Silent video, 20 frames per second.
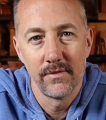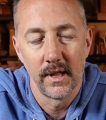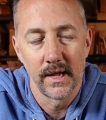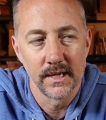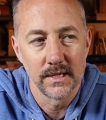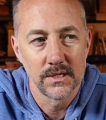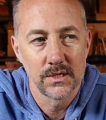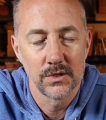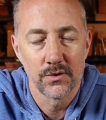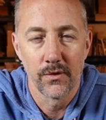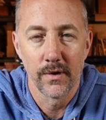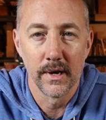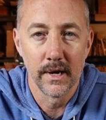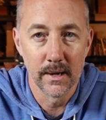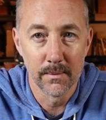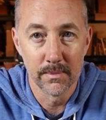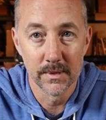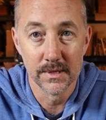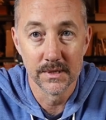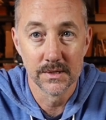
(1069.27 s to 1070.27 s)
like string
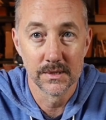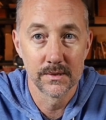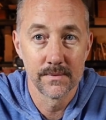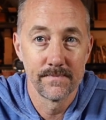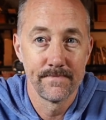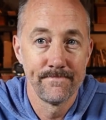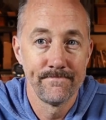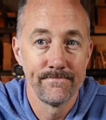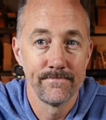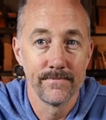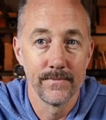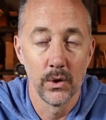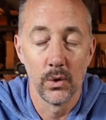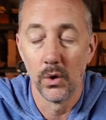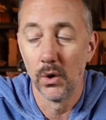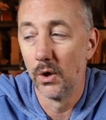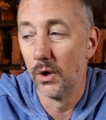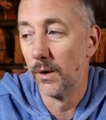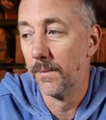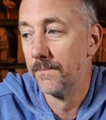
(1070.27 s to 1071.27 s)
nippers
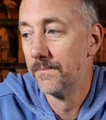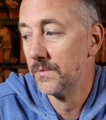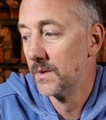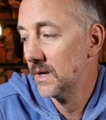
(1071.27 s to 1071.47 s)
or